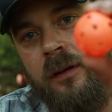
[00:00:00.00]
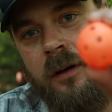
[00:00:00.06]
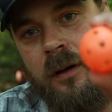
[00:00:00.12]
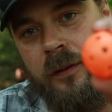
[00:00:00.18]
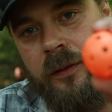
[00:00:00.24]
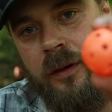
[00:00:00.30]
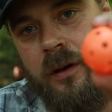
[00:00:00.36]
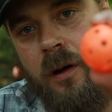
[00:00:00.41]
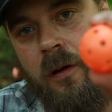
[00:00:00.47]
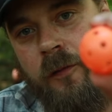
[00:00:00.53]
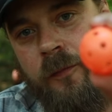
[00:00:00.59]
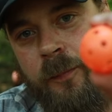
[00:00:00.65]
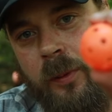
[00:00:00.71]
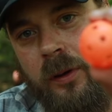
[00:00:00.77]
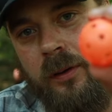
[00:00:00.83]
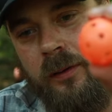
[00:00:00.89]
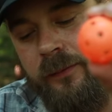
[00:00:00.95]
are the golf
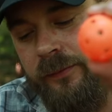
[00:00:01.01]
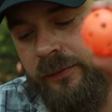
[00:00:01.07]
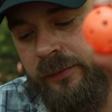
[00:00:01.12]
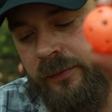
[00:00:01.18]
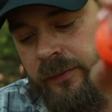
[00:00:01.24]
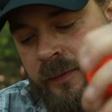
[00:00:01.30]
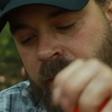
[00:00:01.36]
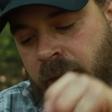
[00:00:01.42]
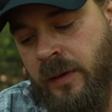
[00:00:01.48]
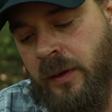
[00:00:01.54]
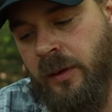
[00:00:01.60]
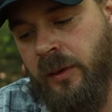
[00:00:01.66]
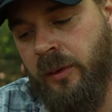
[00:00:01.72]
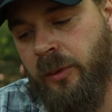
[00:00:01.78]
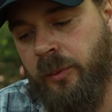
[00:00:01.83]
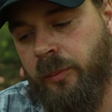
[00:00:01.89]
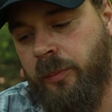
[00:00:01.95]
balls,
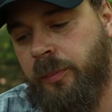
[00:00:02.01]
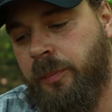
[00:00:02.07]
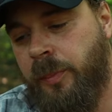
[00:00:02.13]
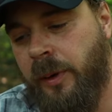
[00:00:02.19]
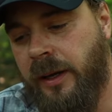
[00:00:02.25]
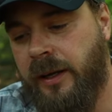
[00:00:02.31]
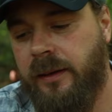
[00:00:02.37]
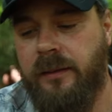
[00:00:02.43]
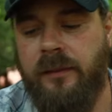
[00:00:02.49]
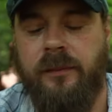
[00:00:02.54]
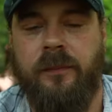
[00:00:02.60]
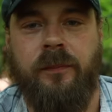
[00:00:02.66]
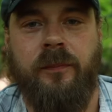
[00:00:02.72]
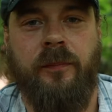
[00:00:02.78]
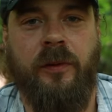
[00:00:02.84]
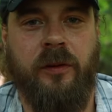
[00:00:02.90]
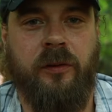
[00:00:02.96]
but
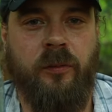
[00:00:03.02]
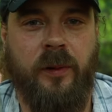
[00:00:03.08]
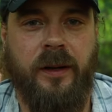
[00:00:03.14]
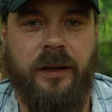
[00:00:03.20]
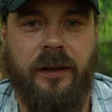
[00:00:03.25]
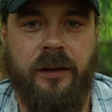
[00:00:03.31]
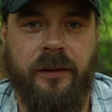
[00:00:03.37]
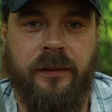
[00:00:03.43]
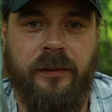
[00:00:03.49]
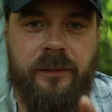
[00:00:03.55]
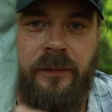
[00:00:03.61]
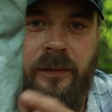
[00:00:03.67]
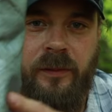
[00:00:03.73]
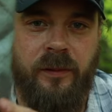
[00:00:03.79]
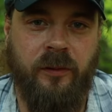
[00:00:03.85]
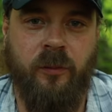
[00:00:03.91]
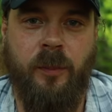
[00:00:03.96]
this right here
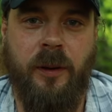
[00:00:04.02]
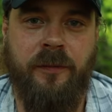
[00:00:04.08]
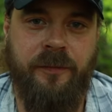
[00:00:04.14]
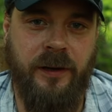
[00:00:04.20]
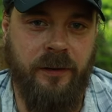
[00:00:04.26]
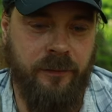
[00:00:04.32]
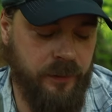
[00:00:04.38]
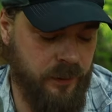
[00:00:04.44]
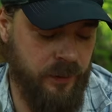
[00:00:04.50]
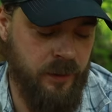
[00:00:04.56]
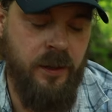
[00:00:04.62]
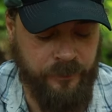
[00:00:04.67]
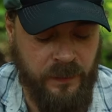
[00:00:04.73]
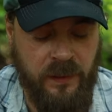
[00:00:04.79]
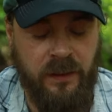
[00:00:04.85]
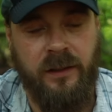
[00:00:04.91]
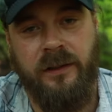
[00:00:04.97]
is my favorite.
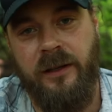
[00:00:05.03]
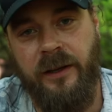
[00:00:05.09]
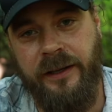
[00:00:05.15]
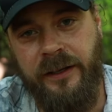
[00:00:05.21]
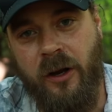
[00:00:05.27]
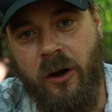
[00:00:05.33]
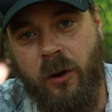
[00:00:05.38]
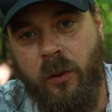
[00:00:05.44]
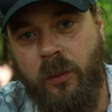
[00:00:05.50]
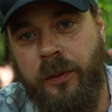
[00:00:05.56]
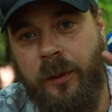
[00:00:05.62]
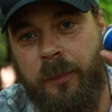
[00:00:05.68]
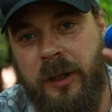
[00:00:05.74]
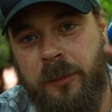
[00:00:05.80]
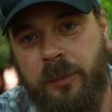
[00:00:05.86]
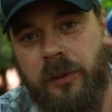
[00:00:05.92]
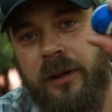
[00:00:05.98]
And I know that
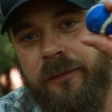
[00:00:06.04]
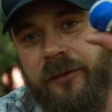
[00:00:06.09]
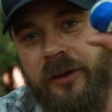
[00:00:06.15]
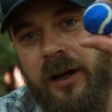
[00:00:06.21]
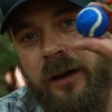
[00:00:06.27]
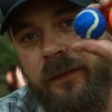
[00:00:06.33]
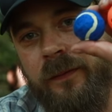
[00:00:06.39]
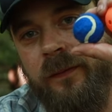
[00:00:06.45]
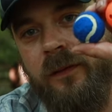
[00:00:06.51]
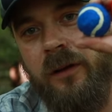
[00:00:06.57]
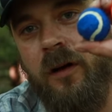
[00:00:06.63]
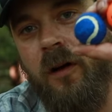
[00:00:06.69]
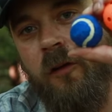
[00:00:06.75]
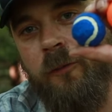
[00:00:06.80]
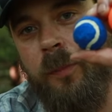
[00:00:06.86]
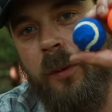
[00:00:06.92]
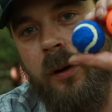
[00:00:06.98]
people have done the
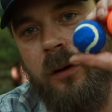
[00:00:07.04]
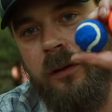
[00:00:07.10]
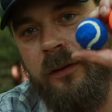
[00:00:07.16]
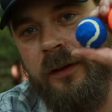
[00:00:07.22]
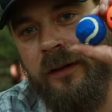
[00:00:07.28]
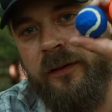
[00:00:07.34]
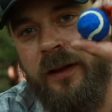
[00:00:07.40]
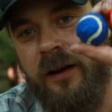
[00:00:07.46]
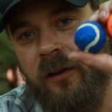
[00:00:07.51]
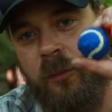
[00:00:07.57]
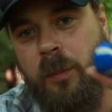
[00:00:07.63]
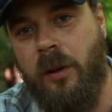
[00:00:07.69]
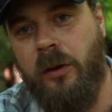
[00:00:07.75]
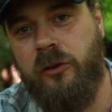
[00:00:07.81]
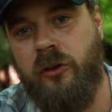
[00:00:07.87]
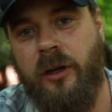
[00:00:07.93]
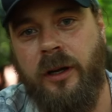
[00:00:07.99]
golf ball and tennis
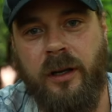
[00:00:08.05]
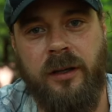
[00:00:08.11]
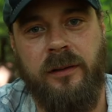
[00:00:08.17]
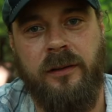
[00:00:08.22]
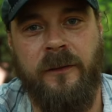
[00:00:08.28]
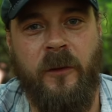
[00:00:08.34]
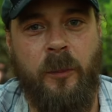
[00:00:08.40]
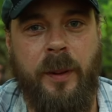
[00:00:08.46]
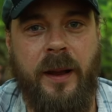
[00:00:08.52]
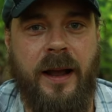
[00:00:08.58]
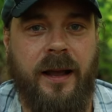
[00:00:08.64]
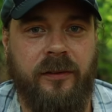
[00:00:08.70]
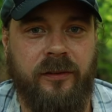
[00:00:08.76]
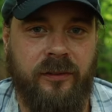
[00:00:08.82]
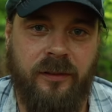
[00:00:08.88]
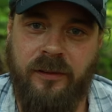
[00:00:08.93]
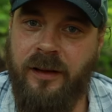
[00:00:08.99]
ball trick in the
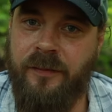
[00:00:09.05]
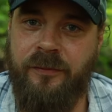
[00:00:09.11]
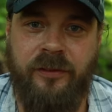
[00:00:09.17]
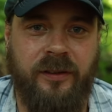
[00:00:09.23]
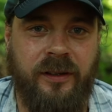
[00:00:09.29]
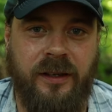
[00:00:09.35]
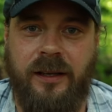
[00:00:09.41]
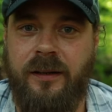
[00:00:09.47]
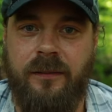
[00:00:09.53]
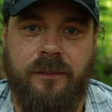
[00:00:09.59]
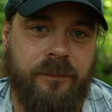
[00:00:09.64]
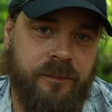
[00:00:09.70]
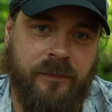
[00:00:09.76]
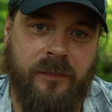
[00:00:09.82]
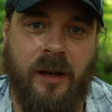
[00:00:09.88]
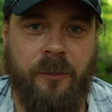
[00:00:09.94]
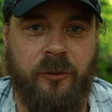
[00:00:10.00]
past. I've seen it.
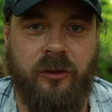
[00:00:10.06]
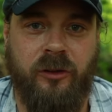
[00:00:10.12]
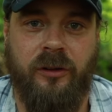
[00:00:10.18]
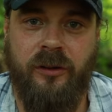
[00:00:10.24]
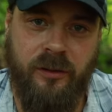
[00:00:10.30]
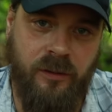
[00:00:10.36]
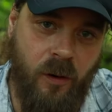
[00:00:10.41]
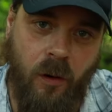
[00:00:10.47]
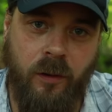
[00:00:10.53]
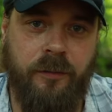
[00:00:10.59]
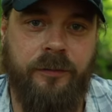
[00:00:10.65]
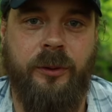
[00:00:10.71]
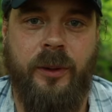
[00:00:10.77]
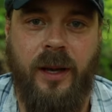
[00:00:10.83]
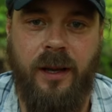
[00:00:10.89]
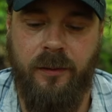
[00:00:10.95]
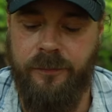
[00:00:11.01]
I'm sure all of
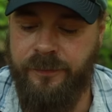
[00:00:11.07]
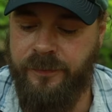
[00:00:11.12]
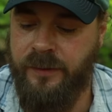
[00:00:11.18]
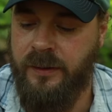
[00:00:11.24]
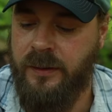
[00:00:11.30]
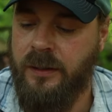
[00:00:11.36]
you have.